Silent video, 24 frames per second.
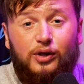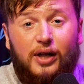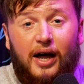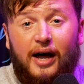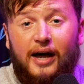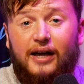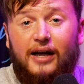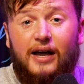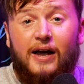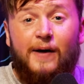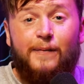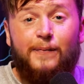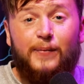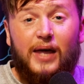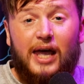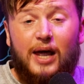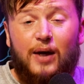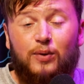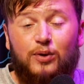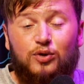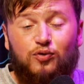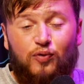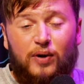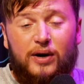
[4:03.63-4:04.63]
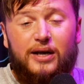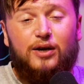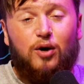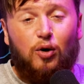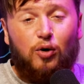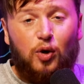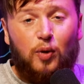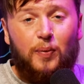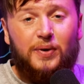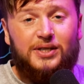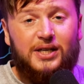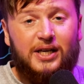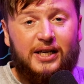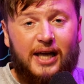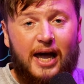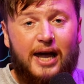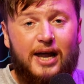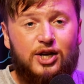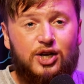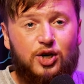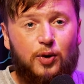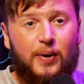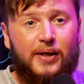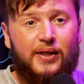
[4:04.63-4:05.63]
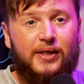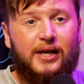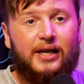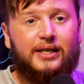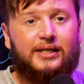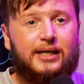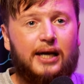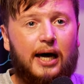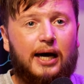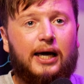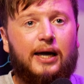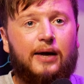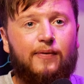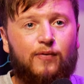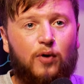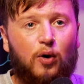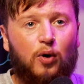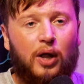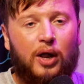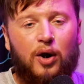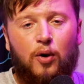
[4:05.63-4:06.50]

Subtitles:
Like, it was Rico Lewis again doing the attacking role.